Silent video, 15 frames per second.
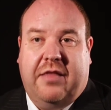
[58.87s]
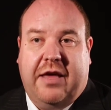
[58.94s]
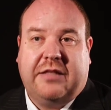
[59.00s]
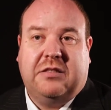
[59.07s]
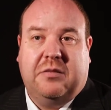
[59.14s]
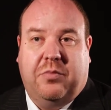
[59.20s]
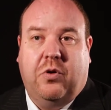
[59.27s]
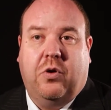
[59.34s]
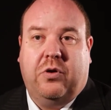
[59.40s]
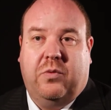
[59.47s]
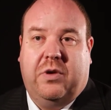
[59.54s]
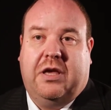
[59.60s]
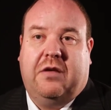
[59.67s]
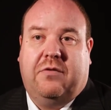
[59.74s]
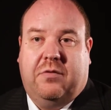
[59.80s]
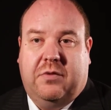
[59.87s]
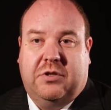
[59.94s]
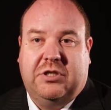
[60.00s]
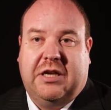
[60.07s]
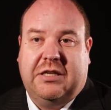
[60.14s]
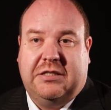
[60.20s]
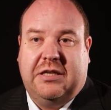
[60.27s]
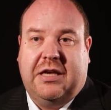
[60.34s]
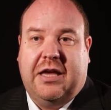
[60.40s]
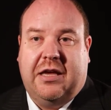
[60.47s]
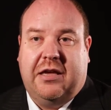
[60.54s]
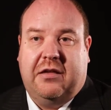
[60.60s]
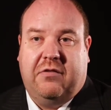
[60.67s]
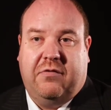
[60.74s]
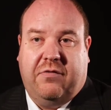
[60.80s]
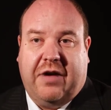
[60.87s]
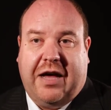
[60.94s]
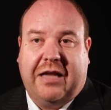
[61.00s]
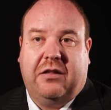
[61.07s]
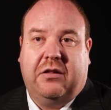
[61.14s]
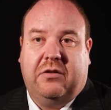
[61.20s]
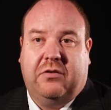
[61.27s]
That support we get from the JCA is vital